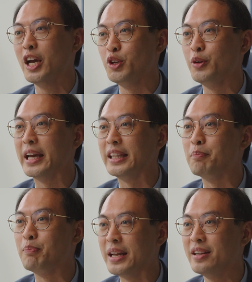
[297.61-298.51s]
you get the
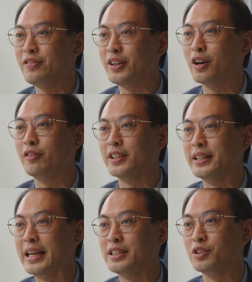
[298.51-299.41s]
benefit of the
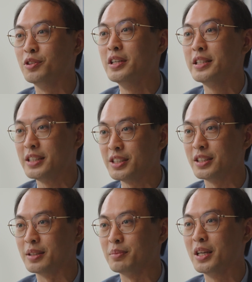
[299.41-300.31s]
nasal
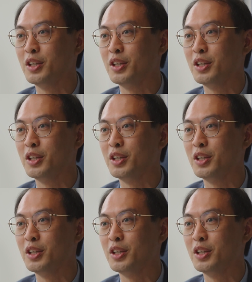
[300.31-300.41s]
system.